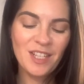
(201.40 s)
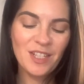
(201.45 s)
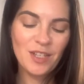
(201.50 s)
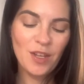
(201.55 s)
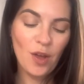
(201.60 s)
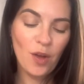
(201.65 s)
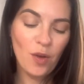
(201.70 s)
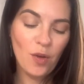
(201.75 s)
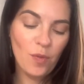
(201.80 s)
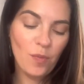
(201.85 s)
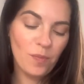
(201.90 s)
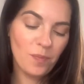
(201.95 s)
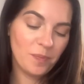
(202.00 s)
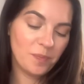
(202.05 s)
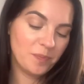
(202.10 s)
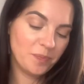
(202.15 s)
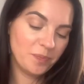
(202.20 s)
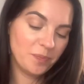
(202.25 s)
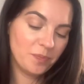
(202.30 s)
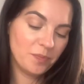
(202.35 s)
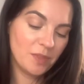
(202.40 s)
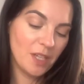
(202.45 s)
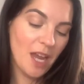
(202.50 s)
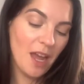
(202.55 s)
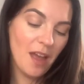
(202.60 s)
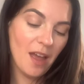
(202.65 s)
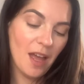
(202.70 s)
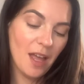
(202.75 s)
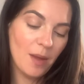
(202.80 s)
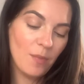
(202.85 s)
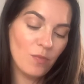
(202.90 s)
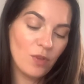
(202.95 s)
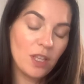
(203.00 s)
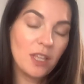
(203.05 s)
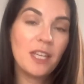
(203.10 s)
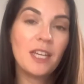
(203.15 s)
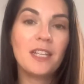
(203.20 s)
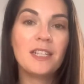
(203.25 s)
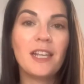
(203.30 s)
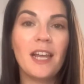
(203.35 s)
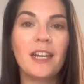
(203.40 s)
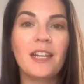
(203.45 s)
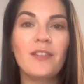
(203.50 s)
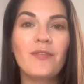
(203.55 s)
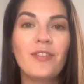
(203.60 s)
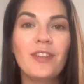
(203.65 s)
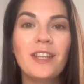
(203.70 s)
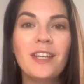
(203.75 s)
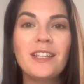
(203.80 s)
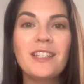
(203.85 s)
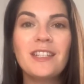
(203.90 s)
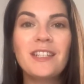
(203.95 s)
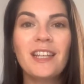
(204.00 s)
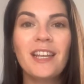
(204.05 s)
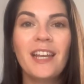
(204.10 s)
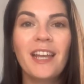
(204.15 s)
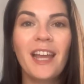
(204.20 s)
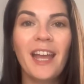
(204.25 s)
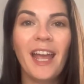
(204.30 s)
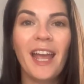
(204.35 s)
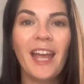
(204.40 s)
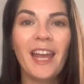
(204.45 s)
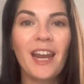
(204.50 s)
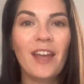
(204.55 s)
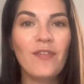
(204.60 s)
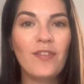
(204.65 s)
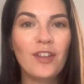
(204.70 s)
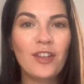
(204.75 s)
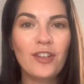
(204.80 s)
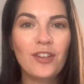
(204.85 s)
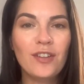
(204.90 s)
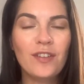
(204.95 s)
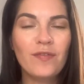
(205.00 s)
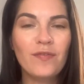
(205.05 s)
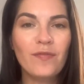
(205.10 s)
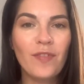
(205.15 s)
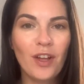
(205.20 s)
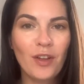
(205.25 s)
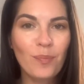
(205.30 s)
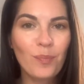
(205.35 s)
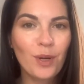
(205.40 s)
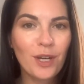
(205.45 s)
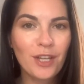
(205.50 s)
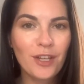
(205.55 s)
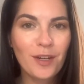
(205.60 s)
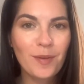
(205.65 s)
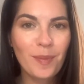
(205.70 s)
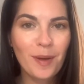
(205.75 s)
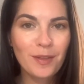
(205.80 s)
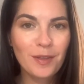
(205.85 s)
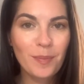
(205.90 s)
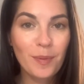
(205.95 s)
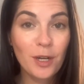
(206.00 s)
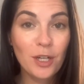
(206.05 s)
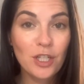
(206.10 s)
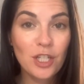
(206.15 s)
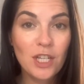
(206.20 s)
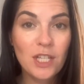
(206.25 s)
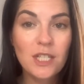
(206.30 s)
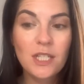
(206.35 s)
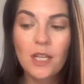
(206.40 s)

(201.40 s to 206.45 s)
So yeah, I am really excited for this and I feel felt pretty good about the purchase.